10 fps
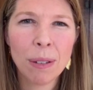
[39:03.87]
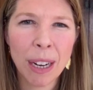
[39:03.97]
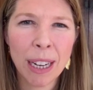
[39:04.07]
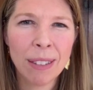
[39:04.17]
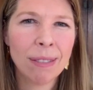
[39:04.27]

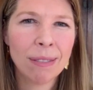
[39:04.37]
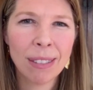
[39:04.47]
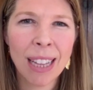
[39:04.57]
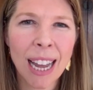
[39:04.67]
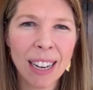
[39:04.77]
right?
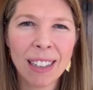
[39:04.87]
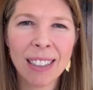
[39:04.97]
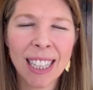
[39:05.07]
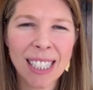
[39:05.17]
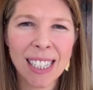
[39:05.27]

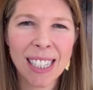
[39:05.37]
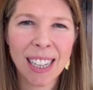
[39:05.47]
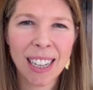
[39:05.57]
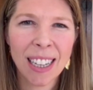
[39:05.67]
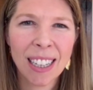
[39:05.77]
That this
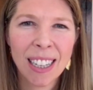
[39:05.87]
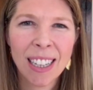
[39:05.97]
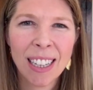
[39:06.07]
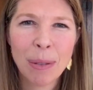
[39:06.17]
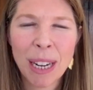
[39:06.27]
is a
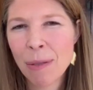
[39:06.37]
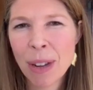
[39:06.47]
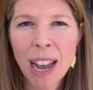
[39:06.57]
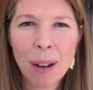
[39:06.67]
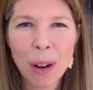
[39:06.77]
we,
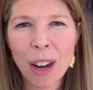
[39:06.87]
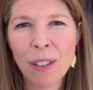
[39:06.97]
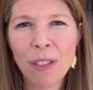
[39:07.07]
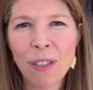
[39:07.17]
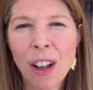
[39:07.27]
we yeah, we're
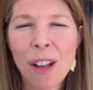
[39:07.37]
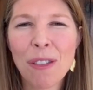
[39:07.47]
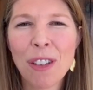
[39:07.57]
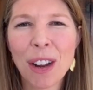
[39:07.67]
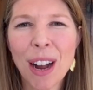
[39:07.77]
going to fi-
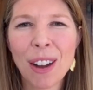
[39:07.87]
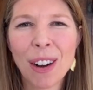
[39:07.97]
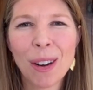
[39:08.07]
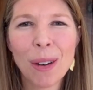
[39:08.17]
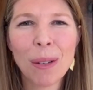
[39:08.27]
all figure
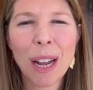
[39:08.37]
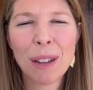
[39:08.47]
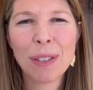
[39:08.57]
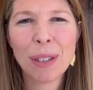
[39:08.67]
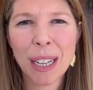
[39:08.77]
out our own
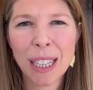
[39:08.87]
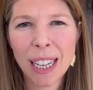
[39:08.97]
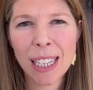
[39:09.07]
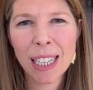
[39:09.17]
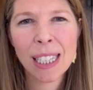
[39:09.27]
way of doing
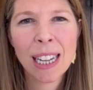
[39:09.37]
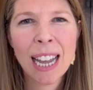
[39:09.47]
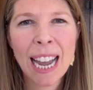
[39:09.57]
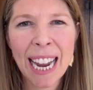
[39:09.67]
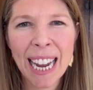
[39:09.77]
this
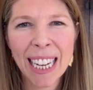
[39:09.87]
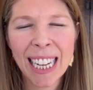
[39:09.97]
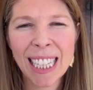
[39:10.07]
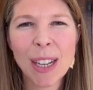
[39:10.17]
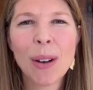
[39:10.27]

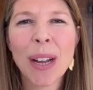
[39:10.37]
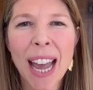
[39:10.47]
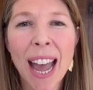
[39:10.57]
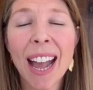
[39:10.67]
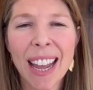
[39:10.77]
and it's
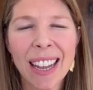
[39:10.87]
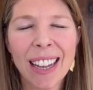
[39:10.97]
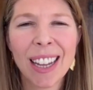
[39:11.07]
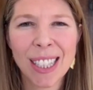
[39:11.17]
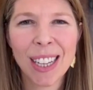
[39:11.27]
okay.
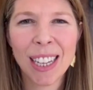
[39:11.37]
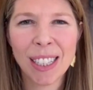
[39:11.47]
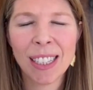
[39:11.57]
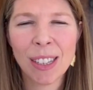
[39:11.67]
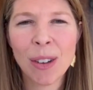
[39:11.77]
It's
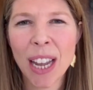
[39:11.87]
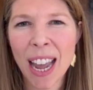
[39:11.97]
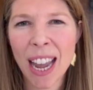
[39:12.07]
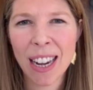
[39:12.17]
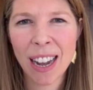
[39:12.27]
it's it's
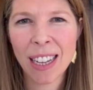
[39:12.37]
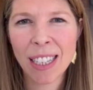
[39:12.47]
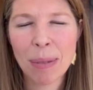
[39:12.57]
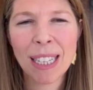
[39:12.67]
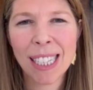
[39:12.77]
okay
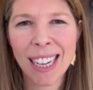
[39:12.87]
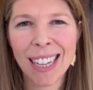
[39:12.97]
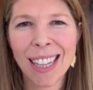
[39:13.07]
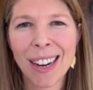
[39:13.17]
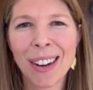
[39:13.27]
not to be
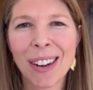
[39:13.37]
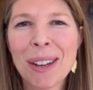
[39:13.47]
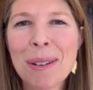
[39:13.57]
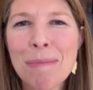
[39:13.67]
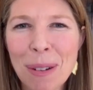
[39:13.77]
sitting there
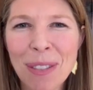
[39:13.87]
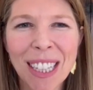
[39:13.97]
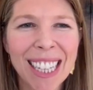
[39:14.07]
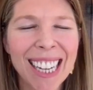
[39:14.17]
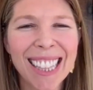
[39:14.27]

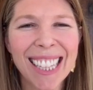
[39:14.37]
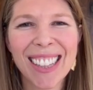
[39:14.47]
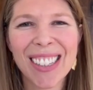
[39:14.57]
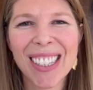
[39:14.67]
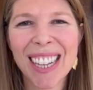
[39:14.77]
perfectly on the
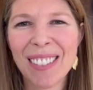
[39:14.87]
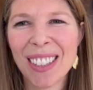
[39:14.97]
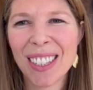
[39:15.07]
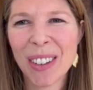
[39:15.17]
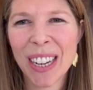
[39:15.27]
other side
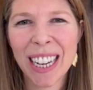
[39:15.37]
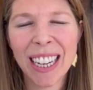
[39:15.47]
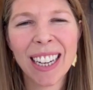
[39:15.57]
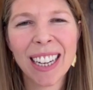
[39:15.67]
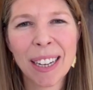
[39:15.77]
of the
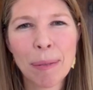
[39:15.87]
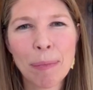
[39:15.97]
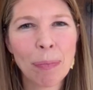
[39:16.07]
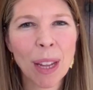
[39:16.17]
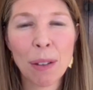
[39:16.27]
screen.
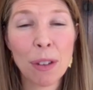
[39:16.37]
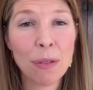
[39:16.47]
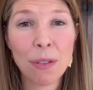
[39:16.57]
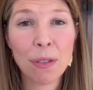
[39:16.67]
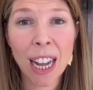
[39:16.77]
Um, if
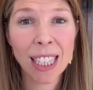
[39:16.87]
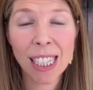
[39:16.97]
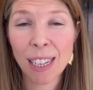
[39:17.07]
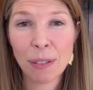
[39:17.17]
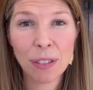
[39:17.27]
you've
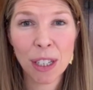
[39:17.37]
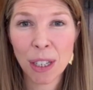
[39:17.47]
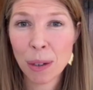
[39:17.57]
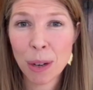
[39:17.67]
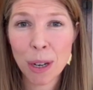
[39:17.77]
got stuff to
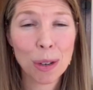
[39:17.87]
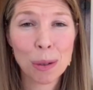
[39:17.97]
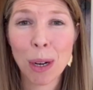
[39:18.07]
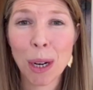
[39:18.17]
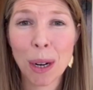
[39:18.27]
do or you
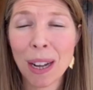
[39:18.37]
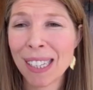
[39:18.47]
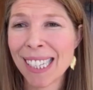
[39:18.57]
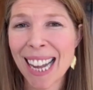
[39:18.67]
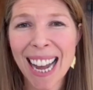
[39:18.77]
just want to go
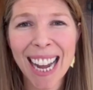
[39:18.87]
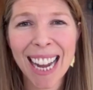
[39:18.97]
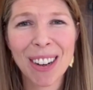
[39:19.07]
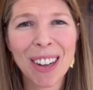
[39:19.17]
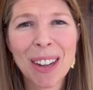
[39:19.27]

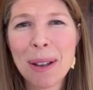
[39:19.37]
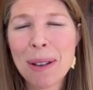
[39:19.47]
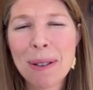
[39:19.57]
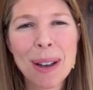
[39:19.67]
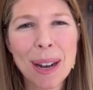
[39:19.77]
outside or
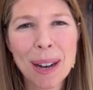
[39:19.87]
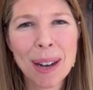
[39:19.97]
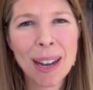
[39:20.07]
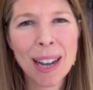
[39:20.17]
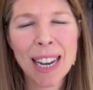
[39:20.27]

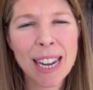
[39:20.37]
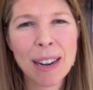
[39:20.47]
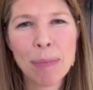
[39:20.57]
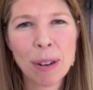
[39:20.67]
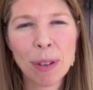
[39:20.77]
uh, and
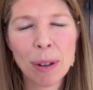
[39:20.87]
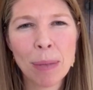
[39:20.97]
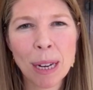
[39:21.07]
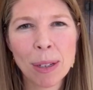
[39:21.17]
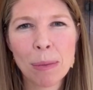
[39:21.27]
need a bit of a
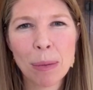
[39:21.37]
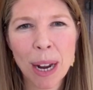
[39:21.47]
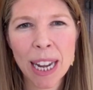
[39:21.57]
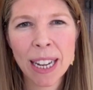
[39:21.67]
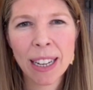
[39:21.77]
mental
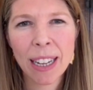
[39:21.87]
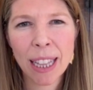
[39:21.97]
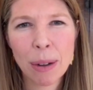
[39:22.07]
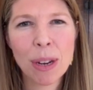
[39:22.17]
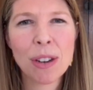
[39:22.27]
break. I
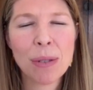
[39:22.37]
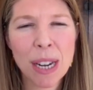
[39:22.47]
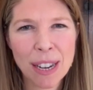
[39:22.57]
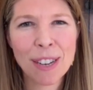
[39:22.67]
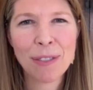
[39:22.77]
think we do
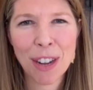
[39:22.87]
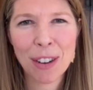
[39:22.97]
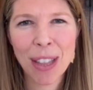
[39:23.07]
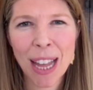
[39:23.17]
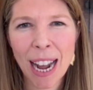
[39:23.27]
need to
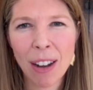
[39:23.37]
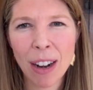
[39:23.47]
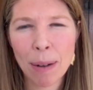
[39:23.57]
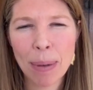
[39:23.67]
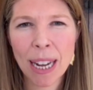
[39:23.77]
figure that
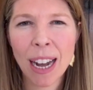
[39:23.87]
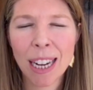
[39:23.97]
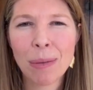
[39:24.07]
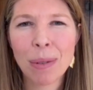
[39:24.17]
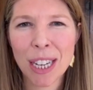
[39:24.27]
out and be
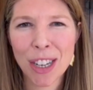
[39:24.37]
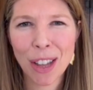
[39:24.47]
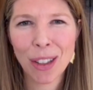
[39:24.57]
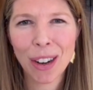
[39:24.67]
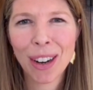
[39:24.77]
kind with each
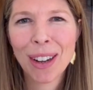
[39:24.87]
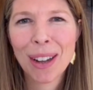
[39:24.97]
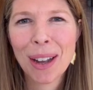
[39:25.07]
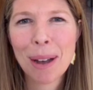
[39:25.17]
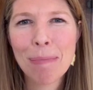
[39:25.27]
other
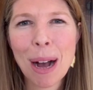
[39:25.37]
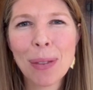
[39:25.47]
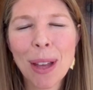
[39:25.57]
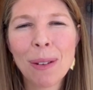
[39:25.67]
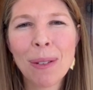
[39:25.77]

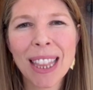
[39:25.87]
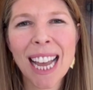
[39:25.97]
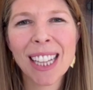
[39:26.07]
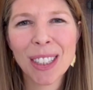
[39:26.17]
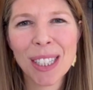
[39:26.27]
about that, what
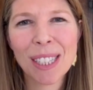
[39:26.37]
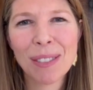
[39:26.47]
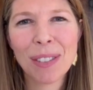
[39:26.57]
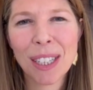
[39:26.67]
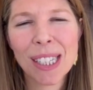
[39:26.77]
that looks
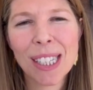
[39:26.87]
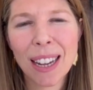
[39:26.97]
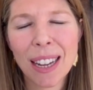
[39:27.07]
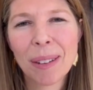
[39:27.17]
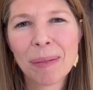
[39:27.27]
and feels
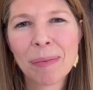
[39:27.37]
like.